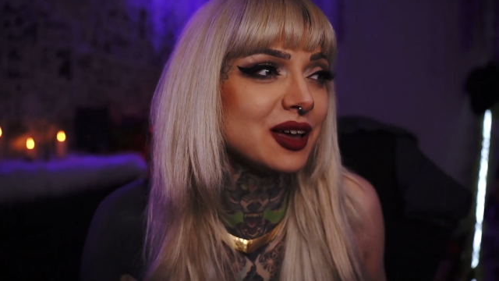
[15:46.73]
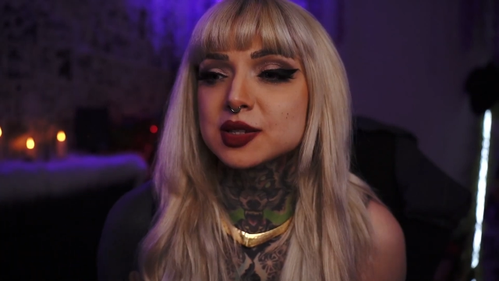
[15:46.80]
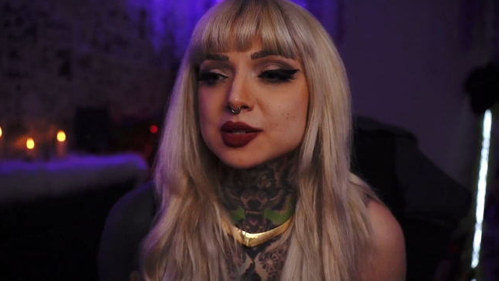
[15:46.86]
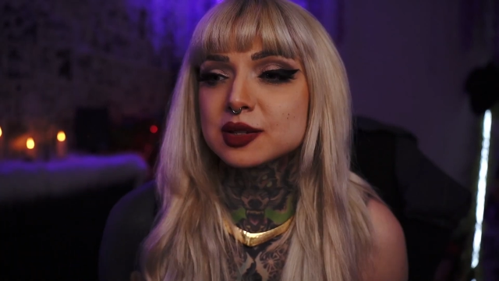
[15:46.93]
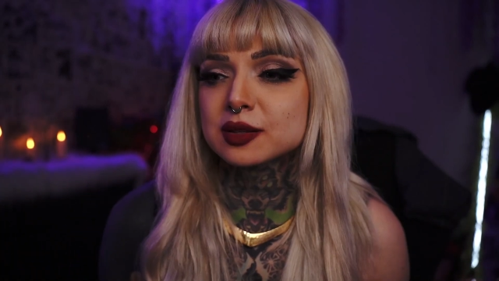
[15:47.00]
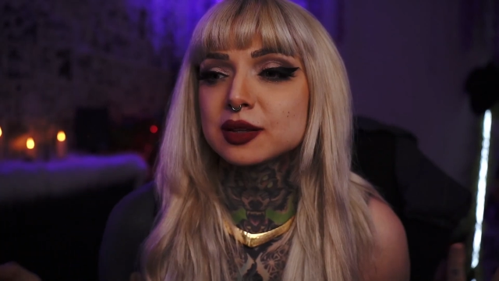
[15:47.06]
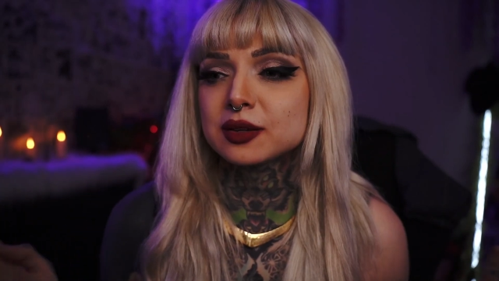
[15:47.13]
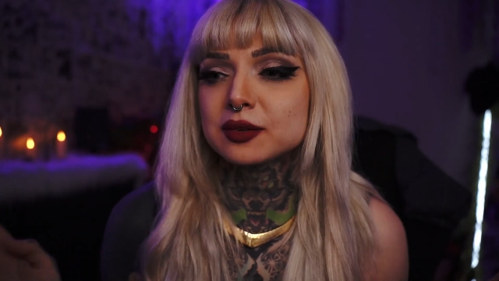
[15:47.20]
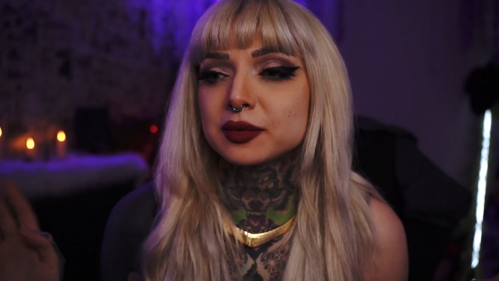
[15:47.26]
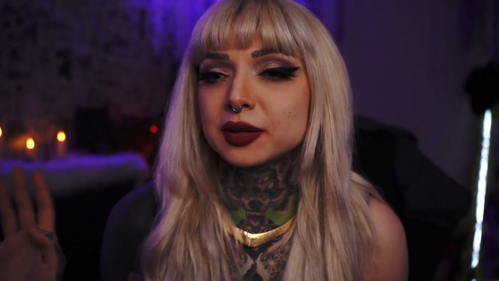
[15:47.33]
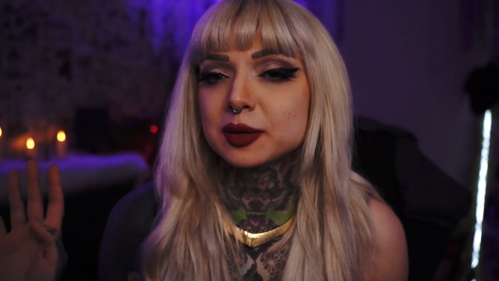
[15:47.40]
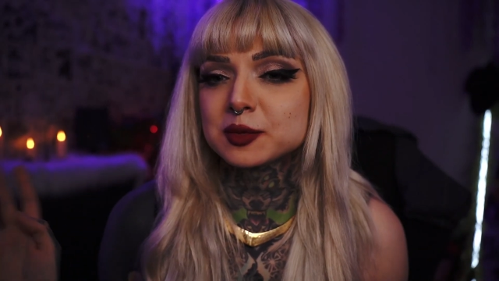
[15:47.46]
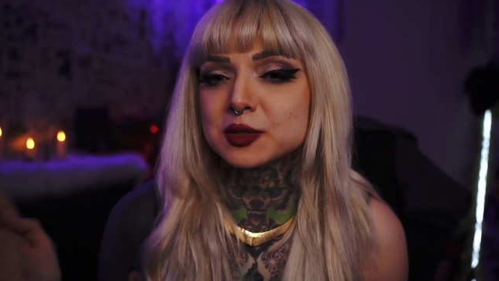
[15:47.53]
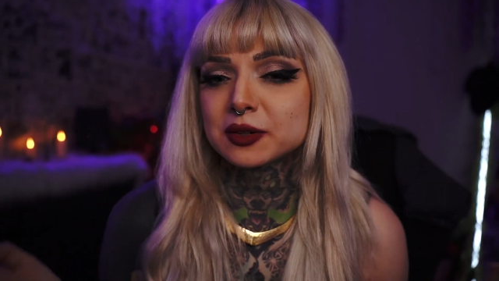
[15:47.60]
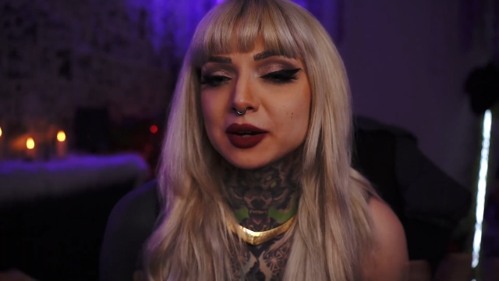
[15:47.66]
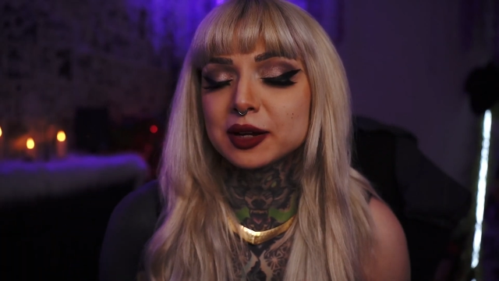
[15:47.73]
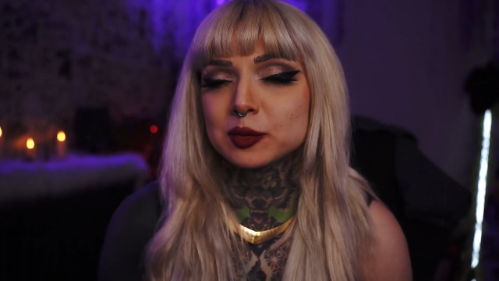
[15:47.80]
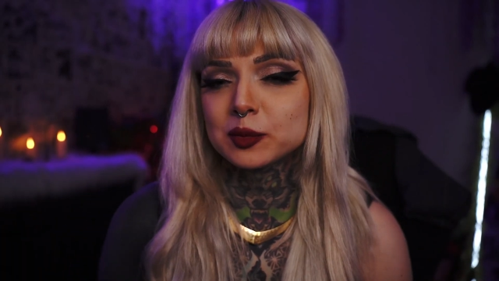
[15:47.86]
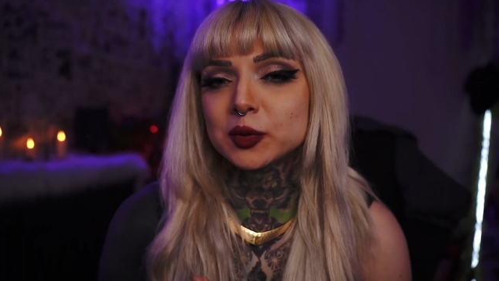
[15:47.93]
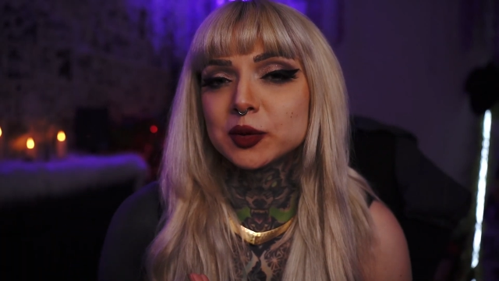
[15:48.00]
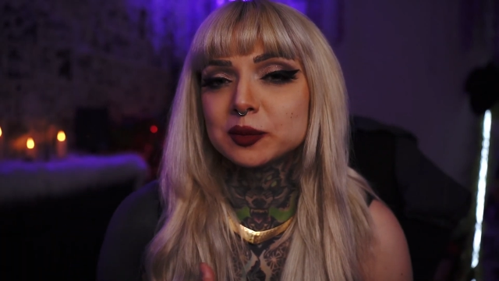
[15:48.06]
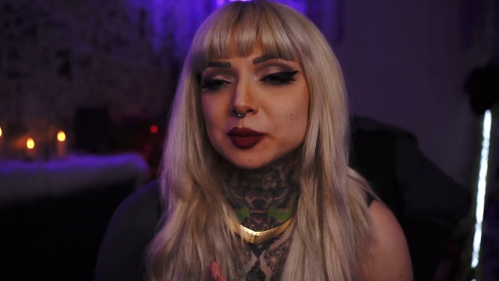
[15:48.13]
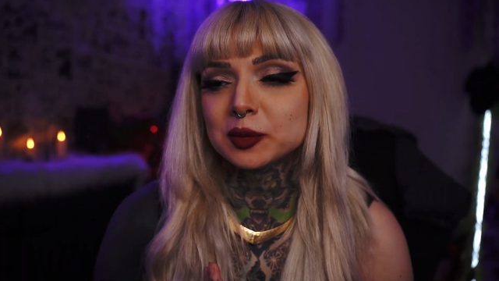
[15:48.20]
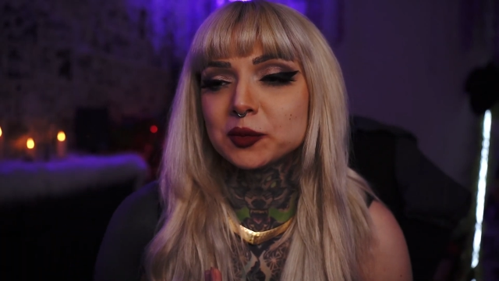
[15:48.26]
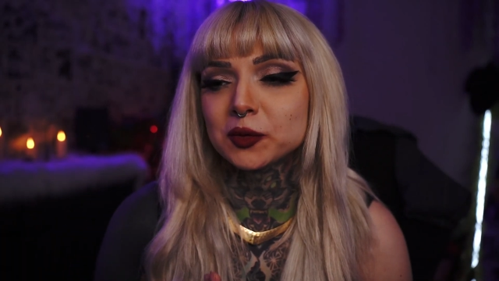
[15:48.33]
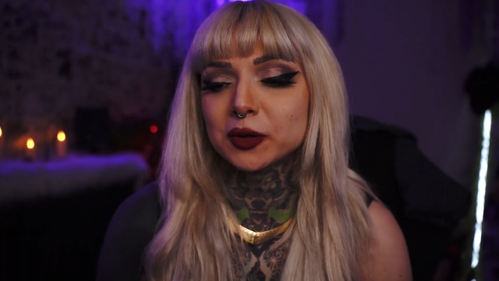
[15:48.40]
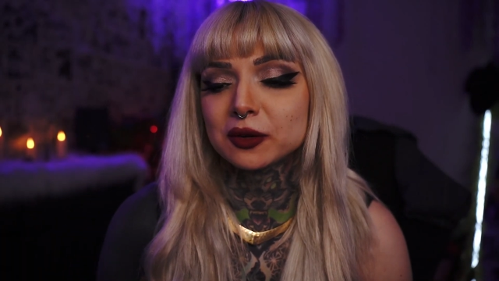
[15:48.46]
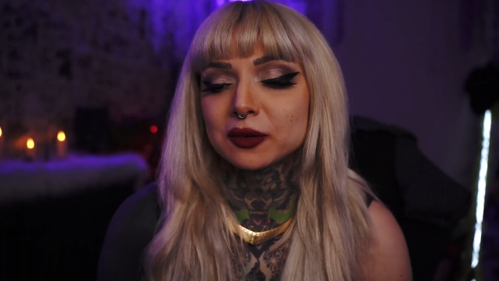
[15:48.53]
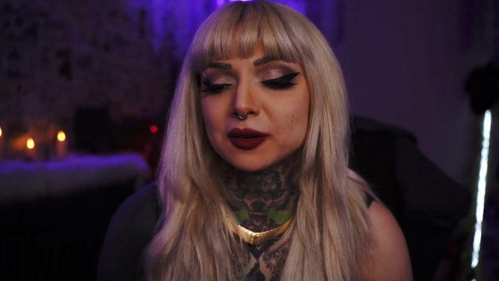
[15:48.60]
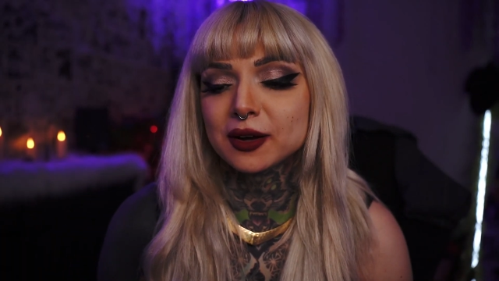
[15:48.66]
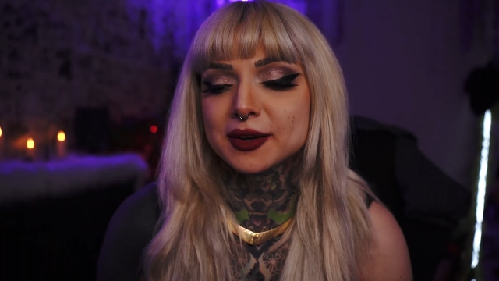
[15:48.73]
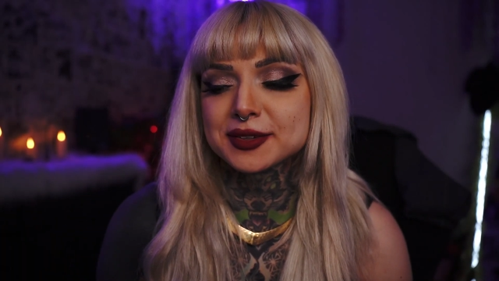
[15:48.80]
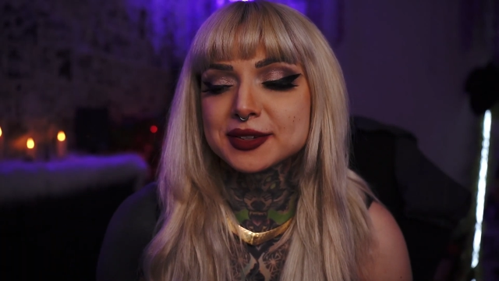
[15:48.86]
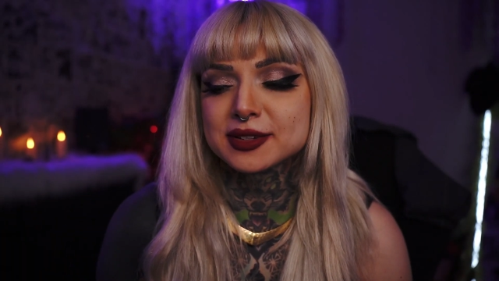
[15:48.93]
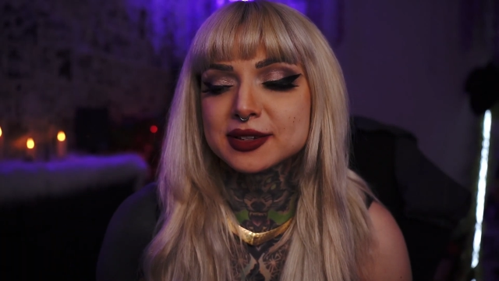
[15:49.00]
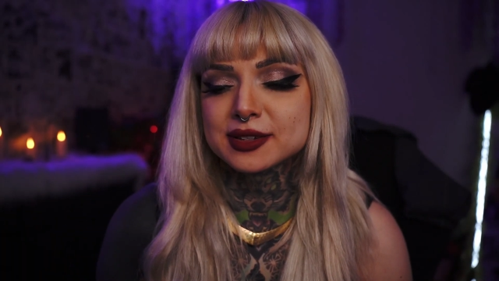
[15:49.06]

Basically, what I'm trying to put my point across